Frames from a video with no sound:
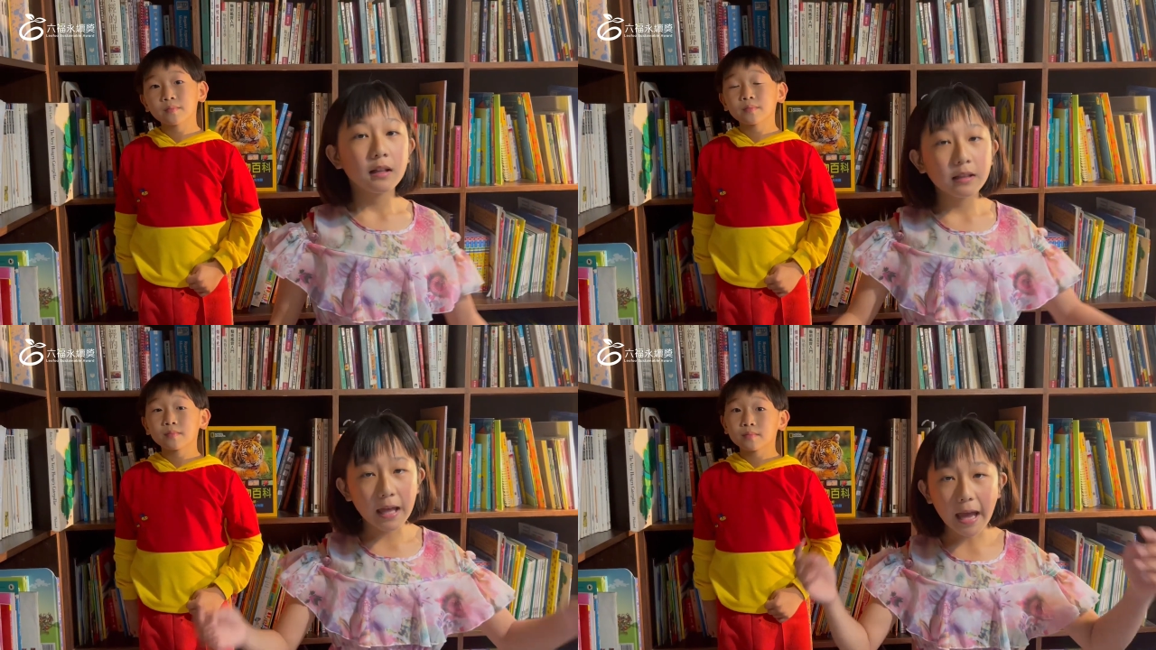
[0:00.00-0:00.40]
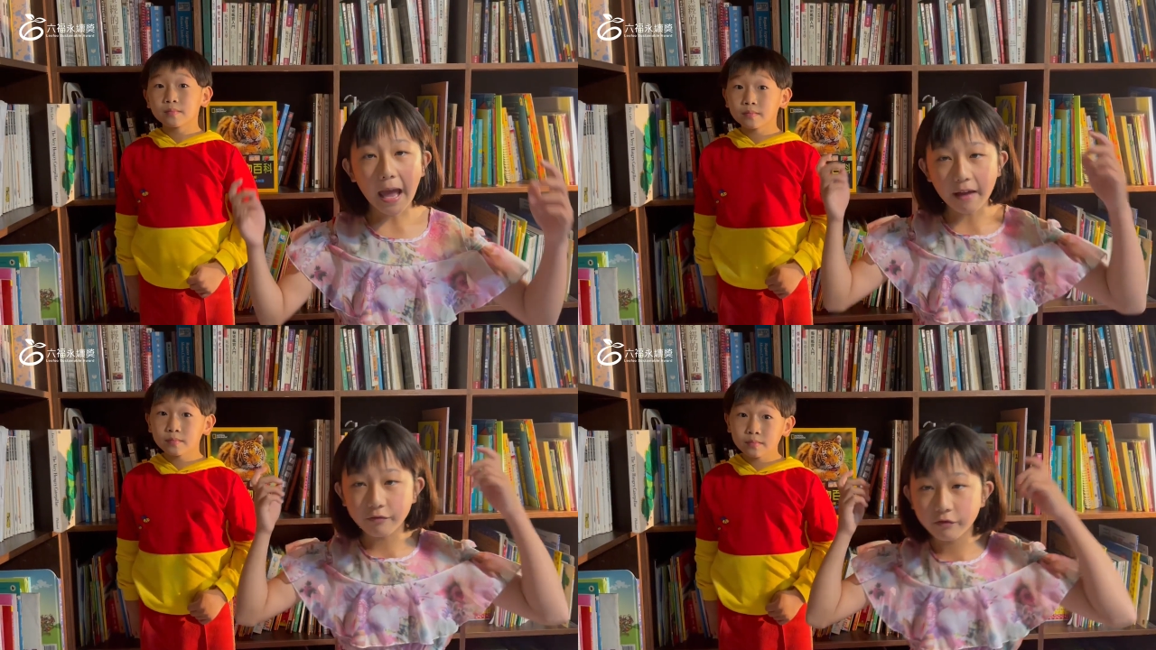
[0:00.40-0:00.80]
Speaker 1: they
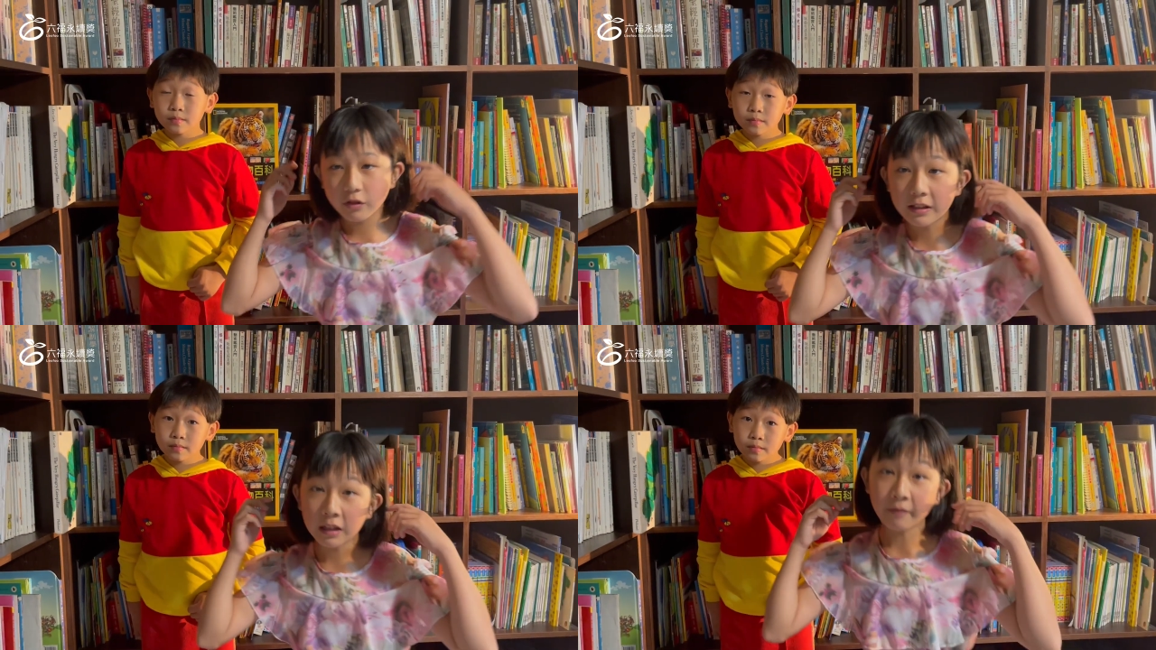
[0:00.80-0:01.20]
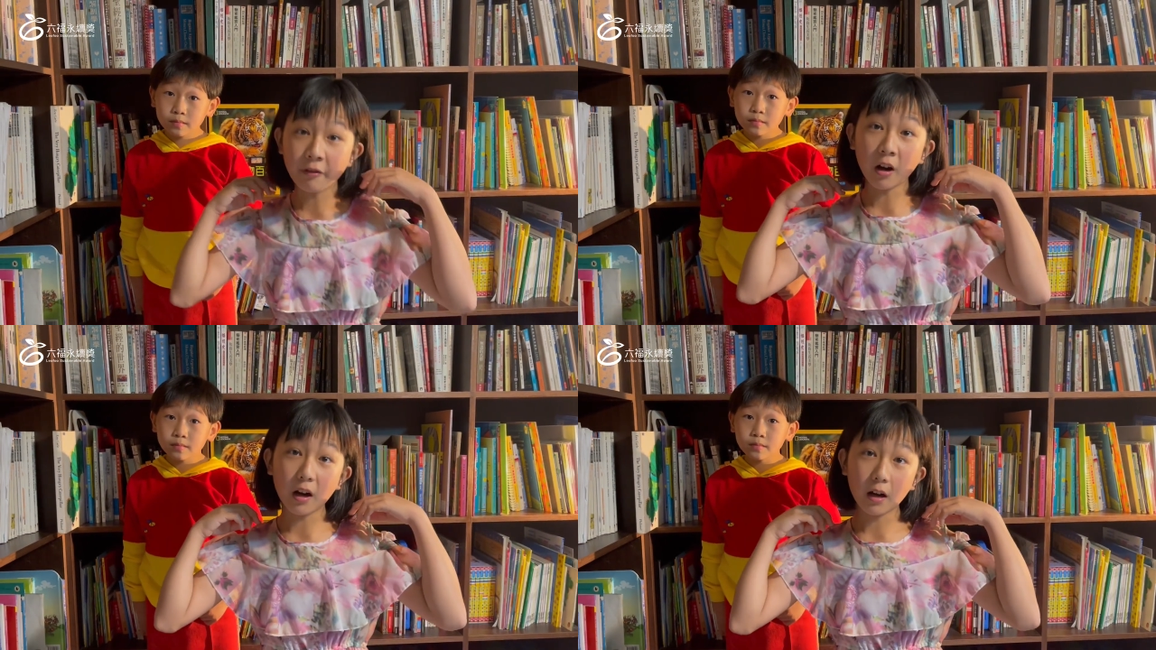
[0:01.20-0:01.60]
have
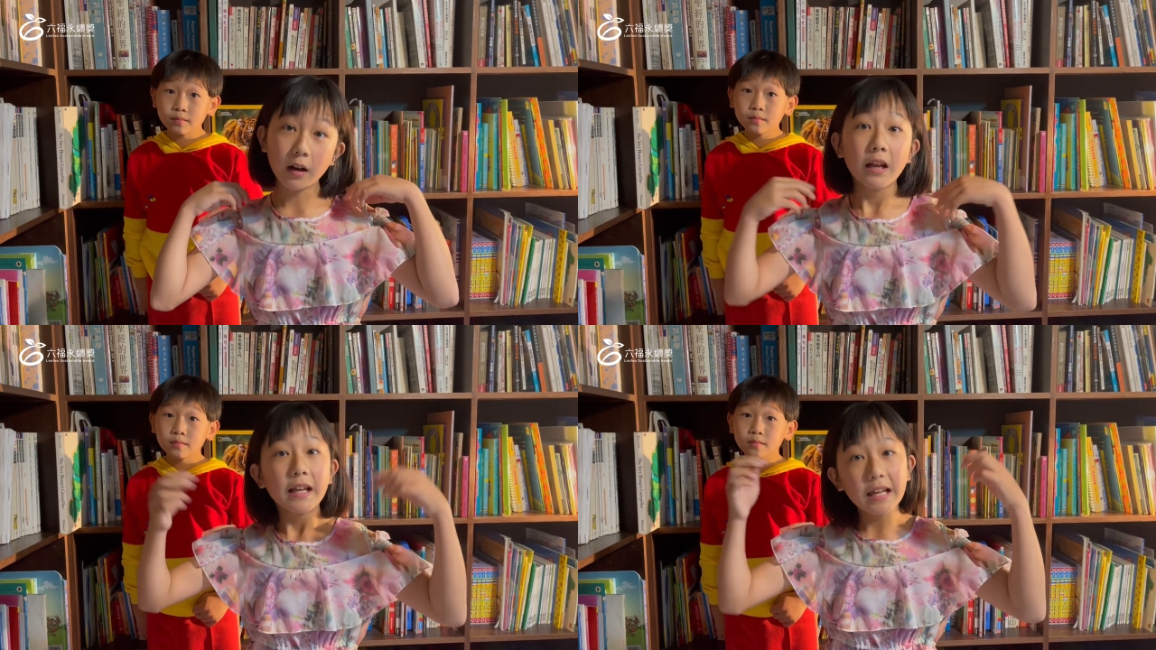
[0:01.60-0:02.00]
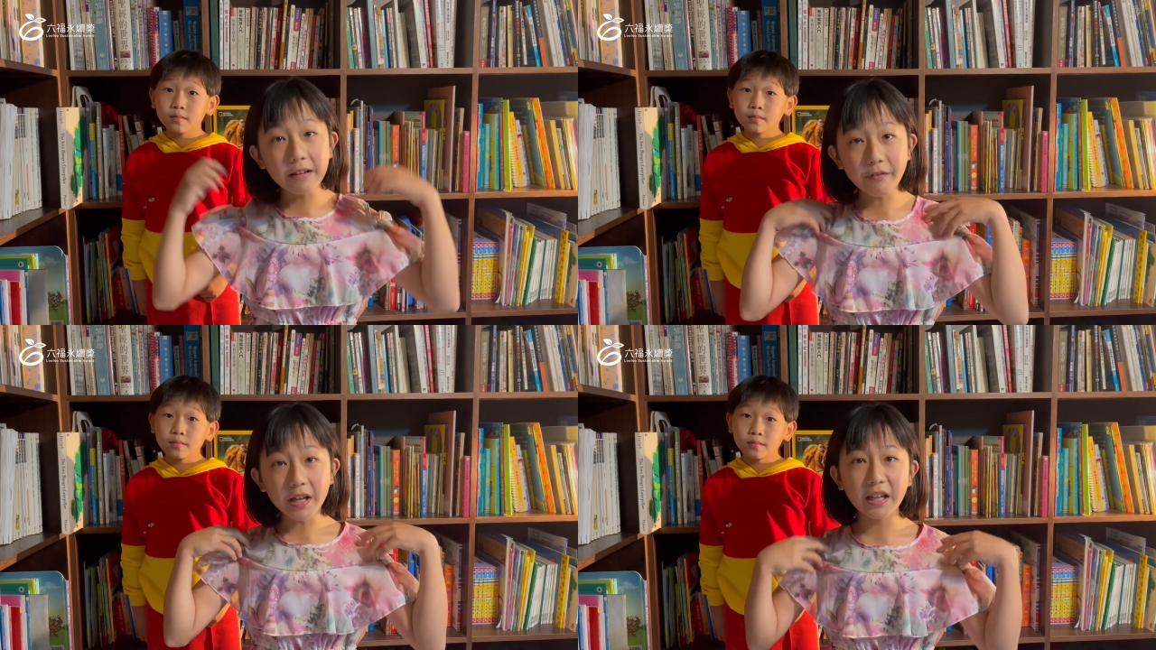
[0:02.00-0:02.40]
fur
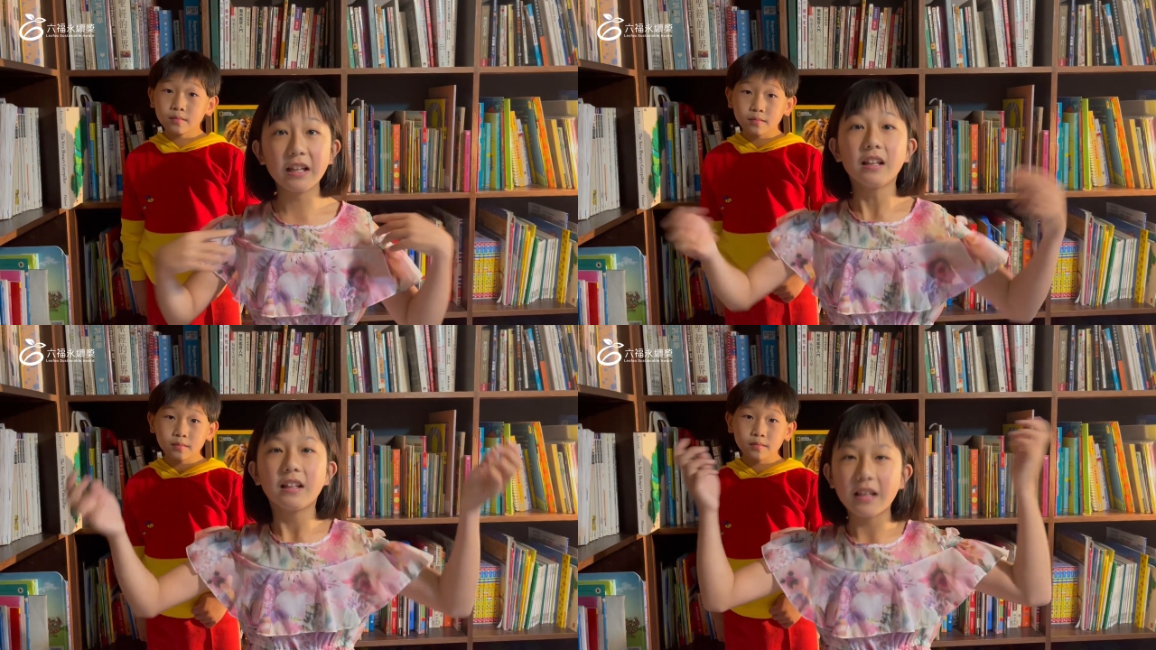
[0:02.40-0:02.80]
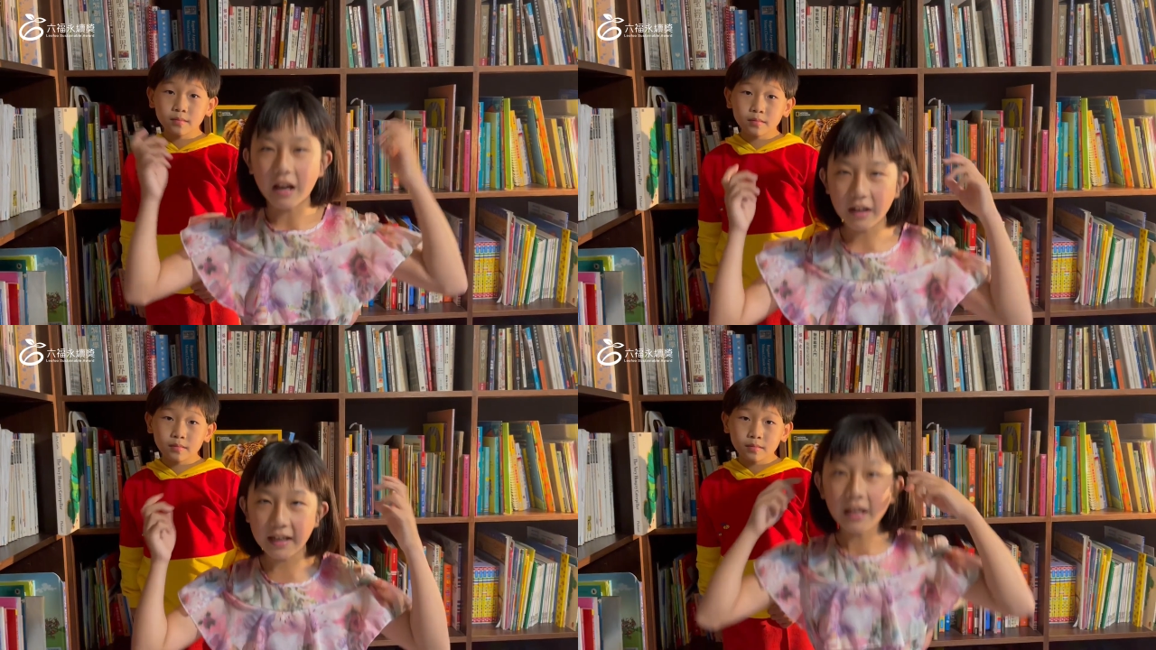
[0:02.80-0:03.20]
even in
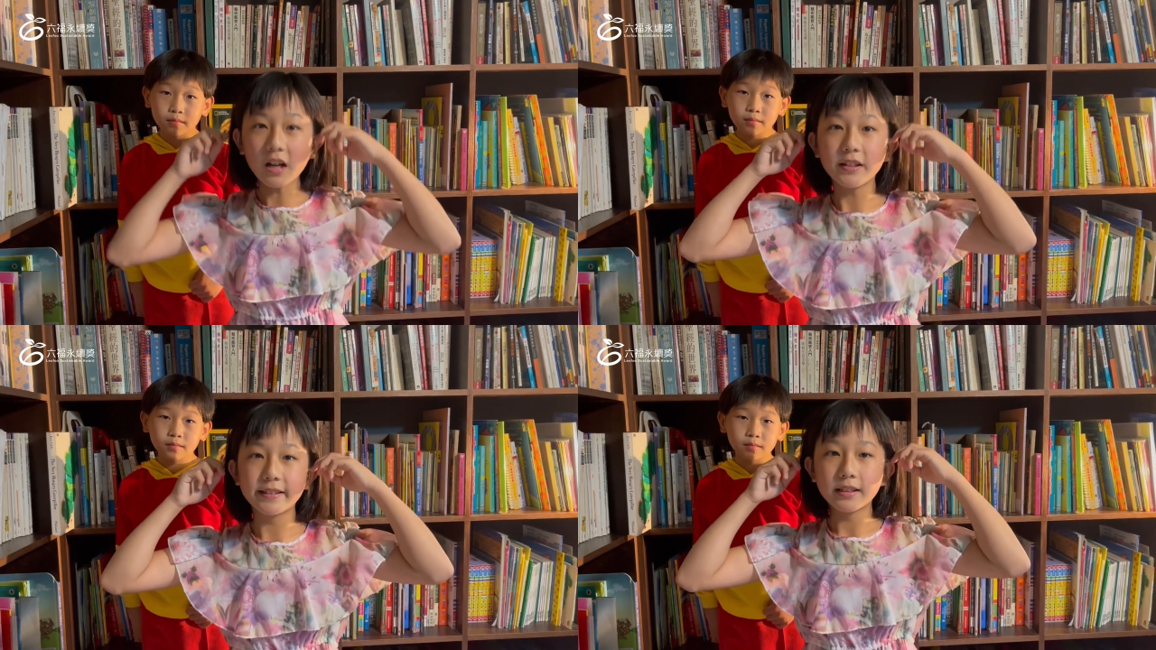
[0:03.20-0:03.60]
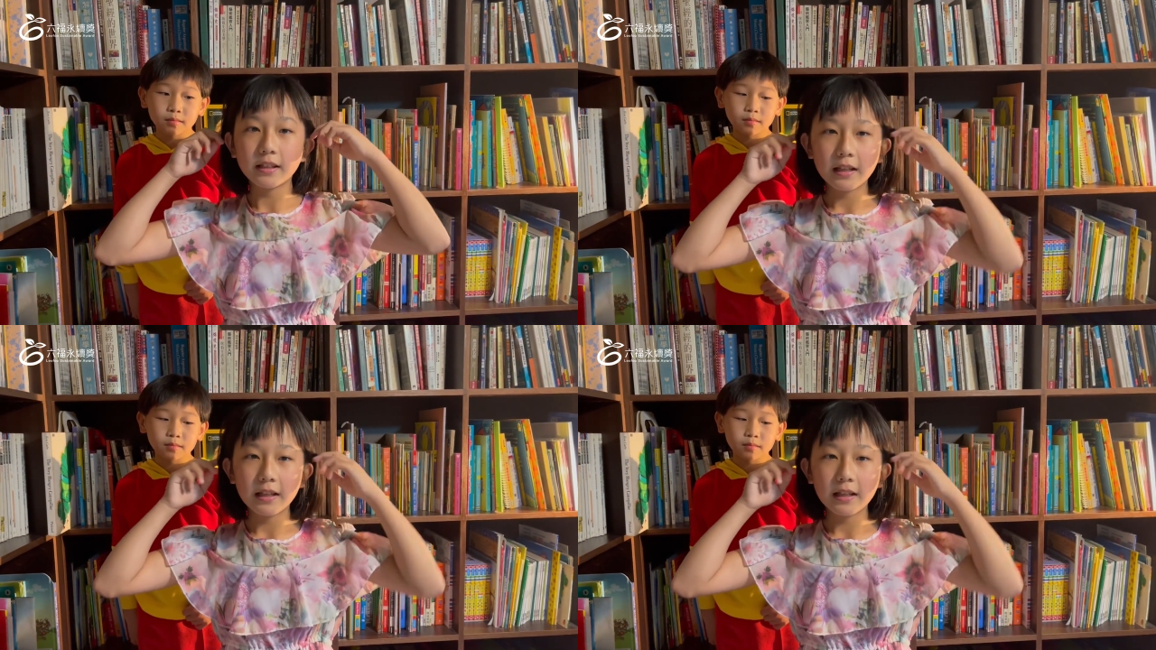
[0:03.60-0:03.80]
their ears